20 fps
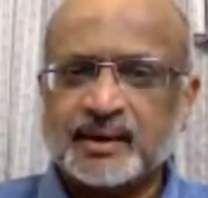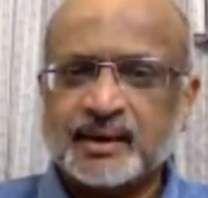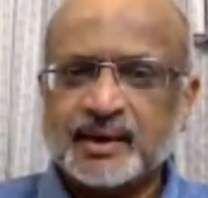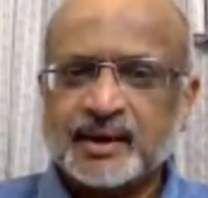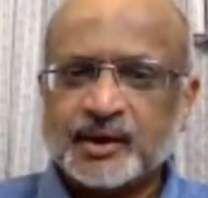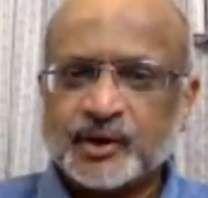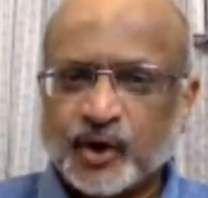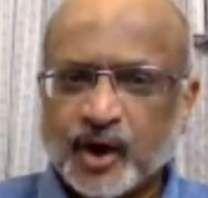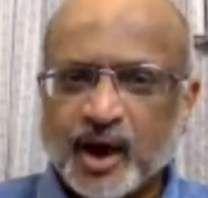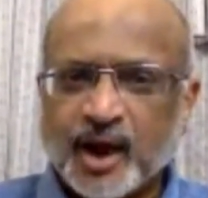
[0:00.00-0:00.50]

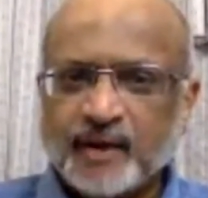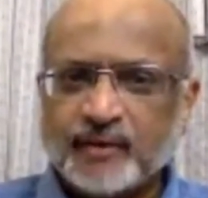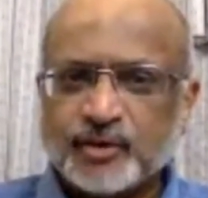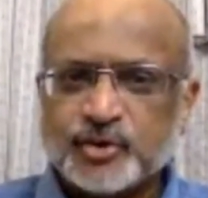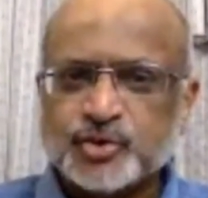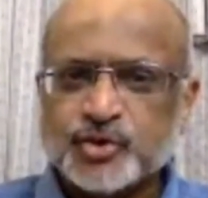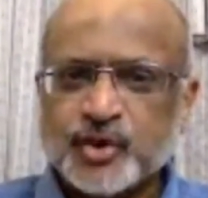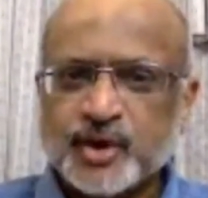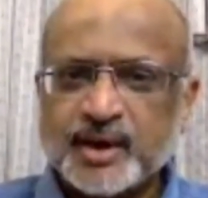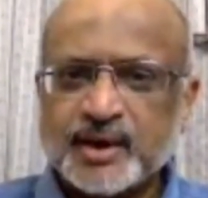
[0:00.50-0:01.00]
Now, I was
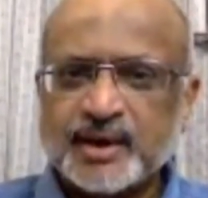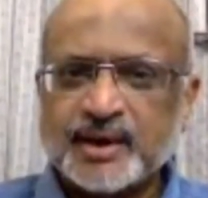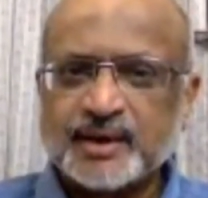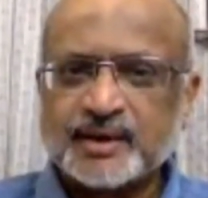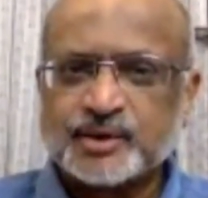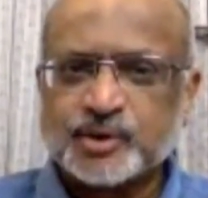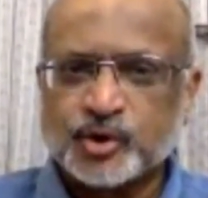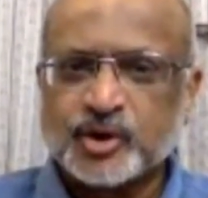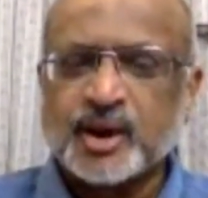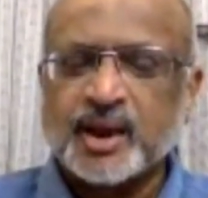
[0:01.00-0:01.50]
reading
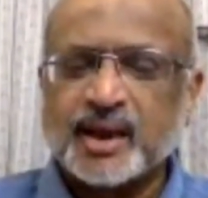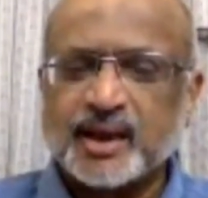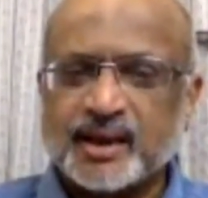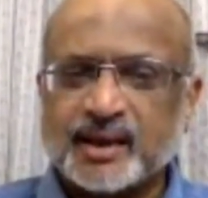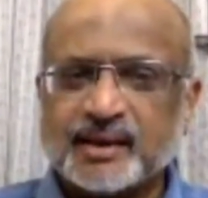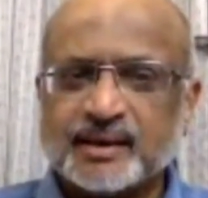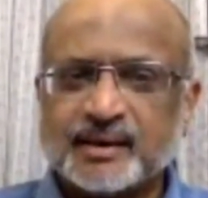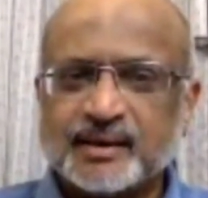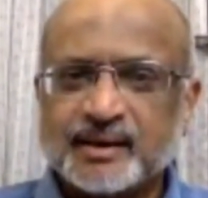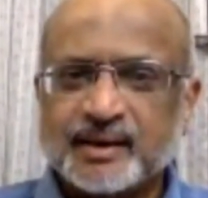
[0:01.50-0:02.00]
today
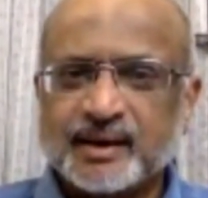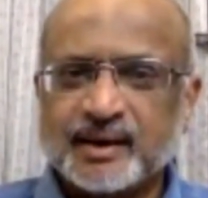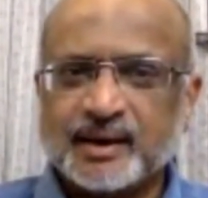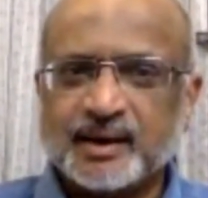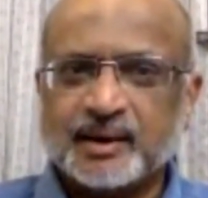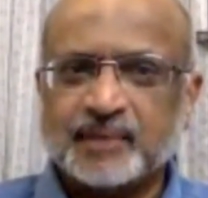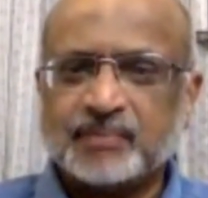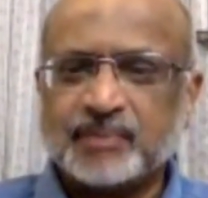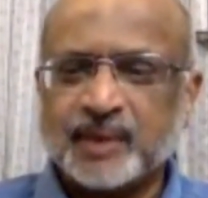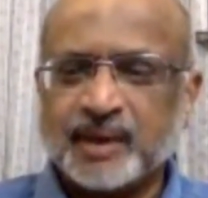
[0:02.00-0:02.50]

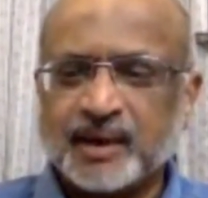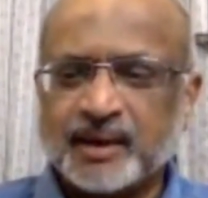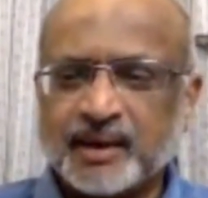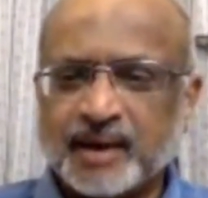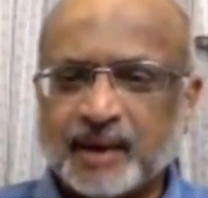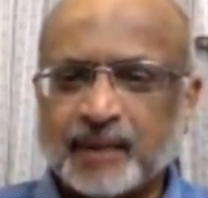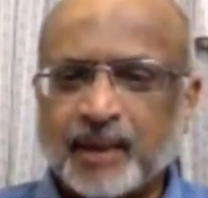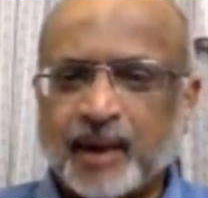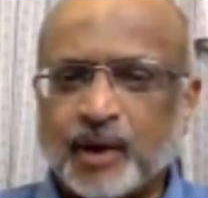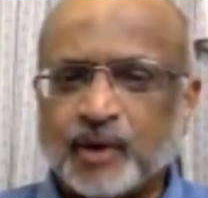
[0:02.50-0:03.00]

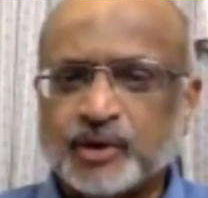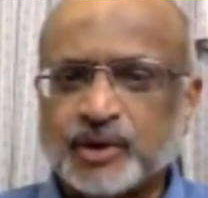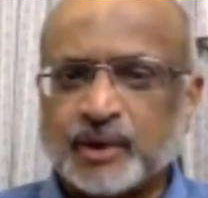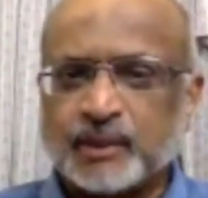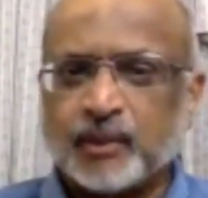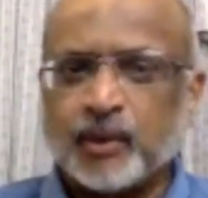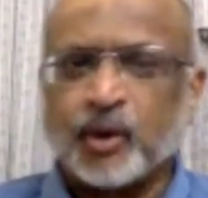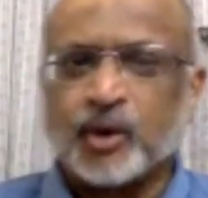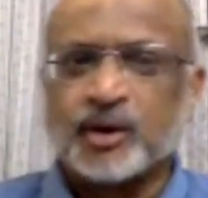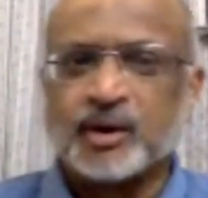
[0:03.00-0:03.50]
about a
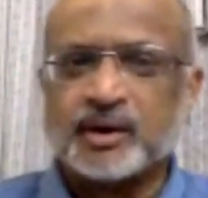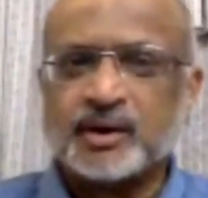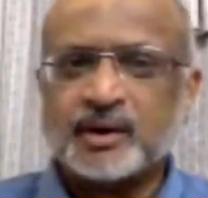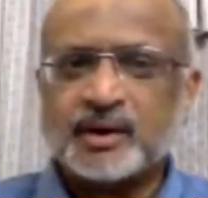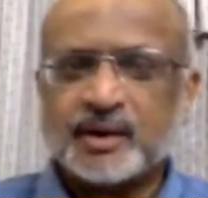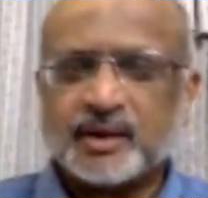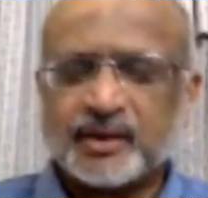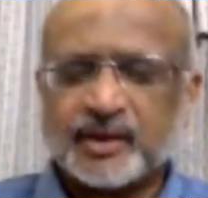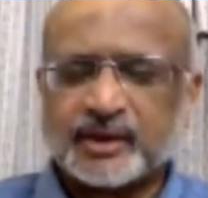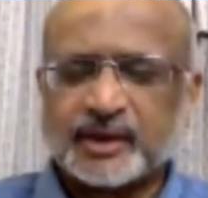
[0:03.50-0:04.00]
book
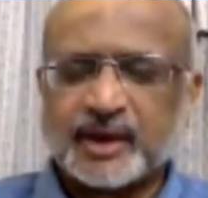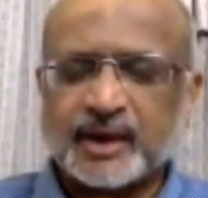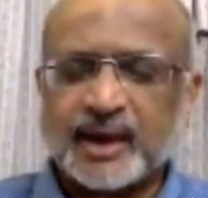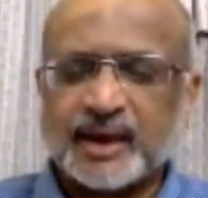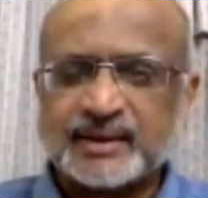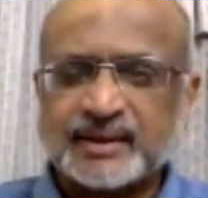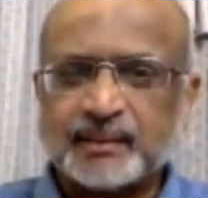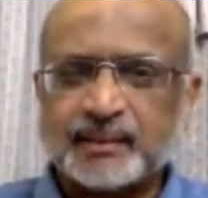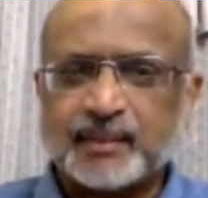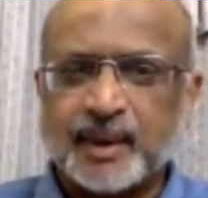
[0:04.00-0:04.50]
written, I
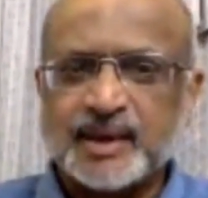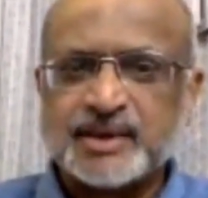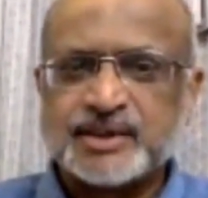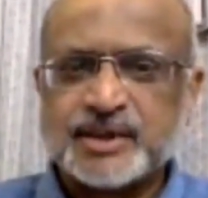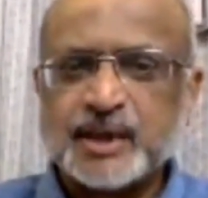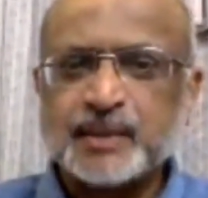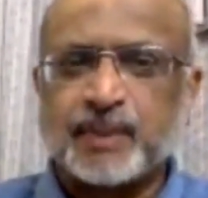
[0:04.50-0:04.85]
think, by G.